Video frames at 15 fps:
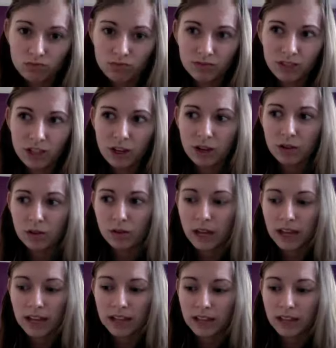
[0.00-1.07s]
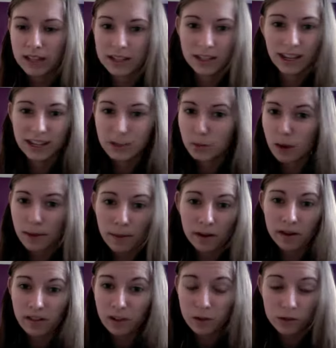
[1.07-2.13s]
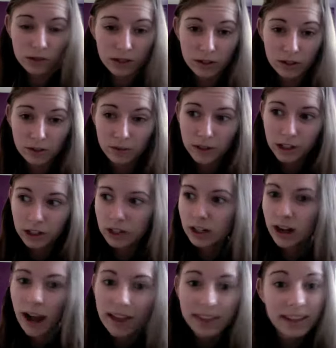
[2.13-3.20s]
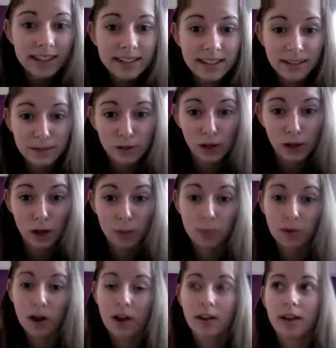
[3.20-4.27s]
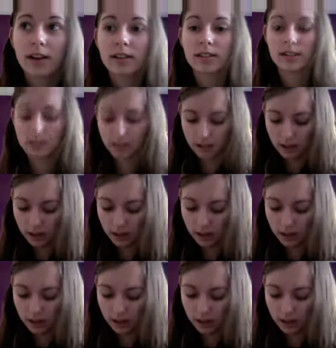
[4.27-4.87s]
You know, it's way better than using your finger. I think it saves a lot of product.